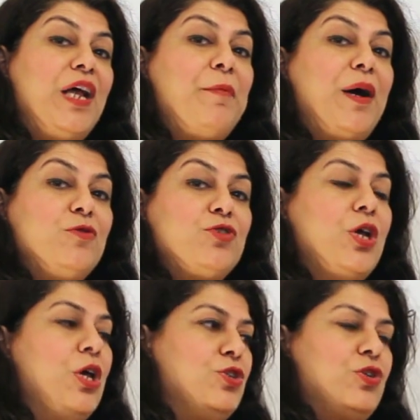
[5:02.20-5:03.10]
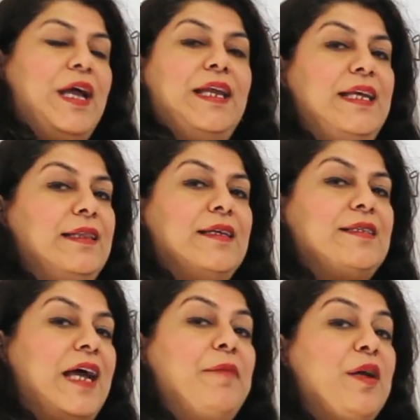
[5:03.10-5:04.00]
amount. So the
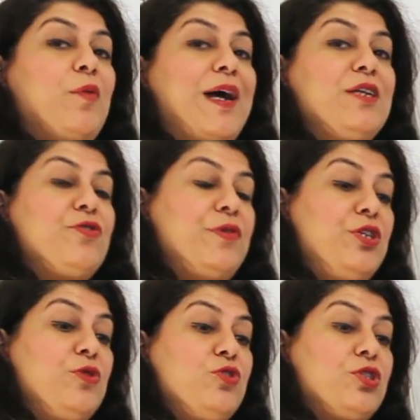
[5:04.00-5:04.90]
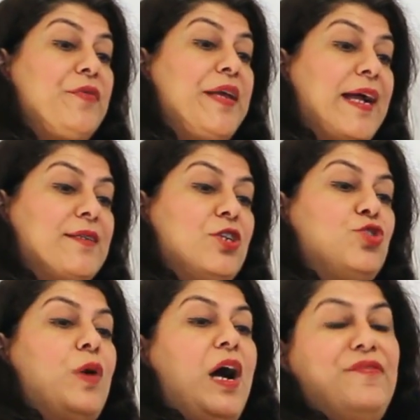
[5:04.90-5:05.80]
time required to reduce the reactant
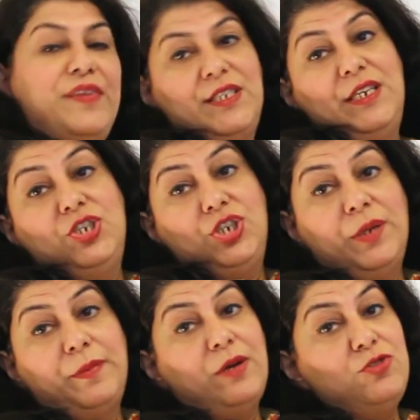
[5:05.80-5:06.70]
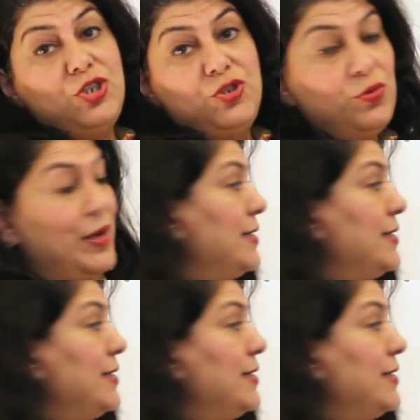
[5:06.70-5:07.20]
to half its initial amount is known